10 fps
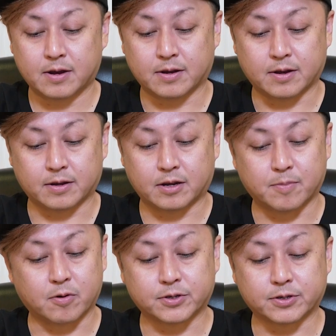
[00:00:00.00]
The
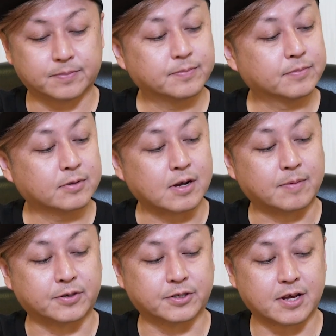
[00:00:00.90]
gearbox
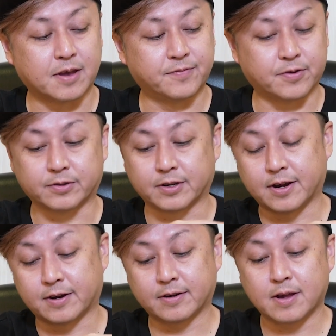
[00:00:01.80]
cover same front and
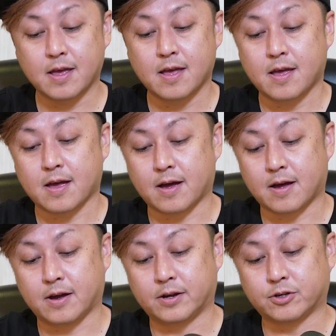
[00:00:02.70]
rear.
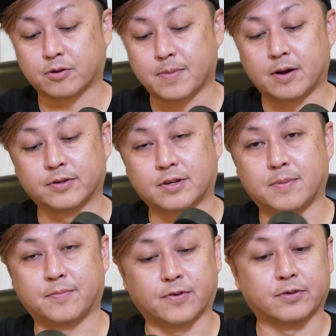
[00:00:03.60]
Shock mount
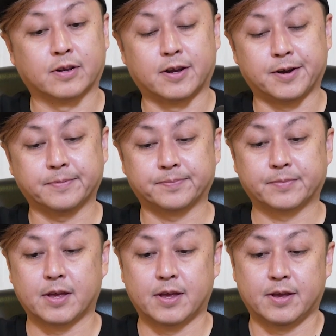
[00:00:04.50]
same front and rear.
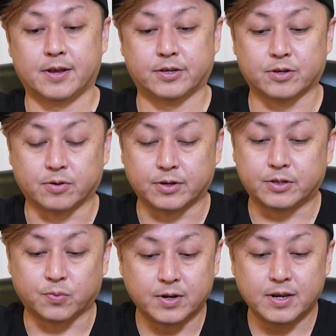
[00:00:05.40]
So
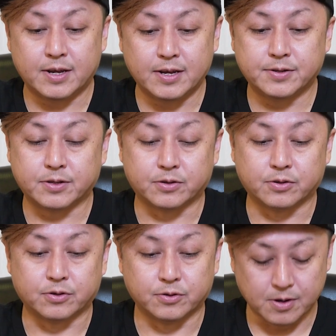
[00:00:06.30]
it's really easy
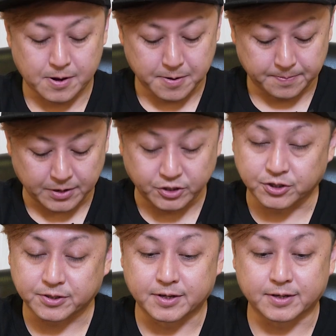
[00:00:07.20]
to
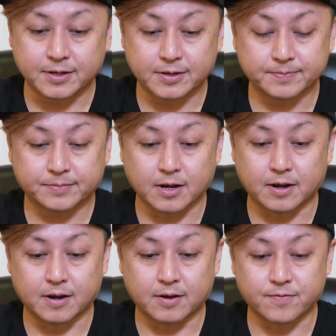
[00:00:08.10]
adjust it
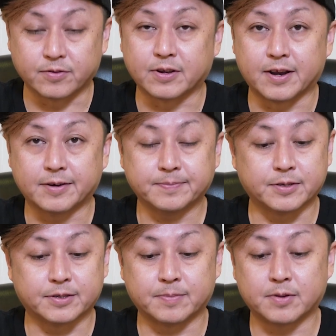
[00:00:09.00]
front and rear at
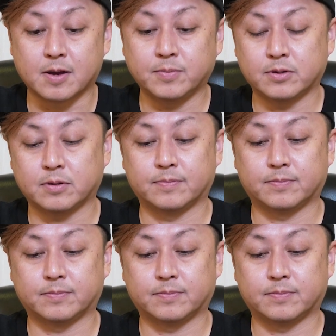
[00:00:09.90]
the same times.